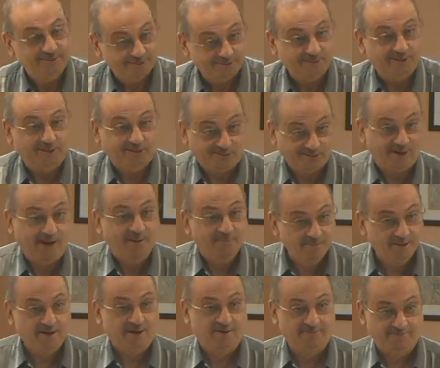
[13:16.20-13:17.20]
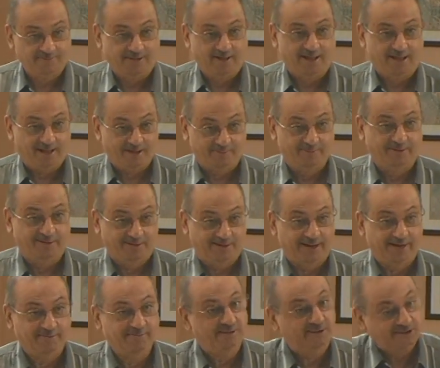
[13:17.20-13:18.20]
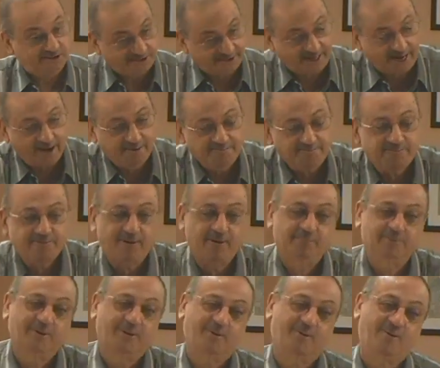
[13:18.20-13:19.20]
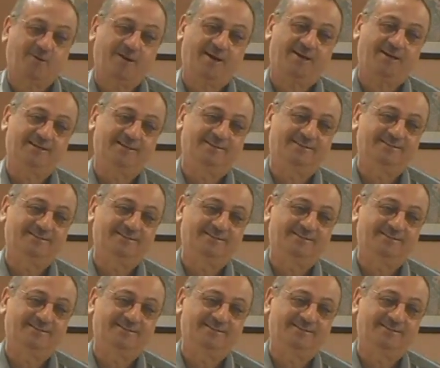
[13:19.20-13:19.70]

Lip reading: The grammar of Arabic language came from the Quran.